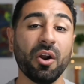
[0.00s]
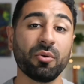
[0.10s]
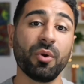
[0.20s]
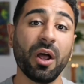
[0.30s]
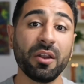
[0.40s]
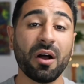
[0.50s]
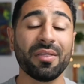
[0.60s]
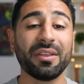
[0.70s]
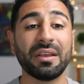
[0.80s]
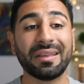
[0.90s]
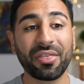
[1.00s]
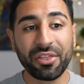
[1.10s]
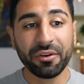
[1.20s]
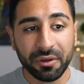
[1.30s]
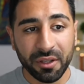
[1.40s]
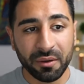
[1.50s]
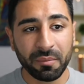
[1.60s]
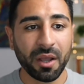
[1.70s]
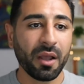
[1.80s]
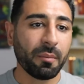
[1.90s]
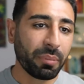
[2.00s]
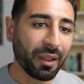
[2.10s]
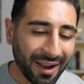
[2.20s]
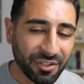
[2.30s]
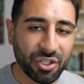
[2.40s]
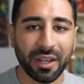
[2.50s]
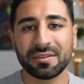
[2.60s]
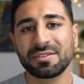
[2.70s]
run on the Ethereum blockchain.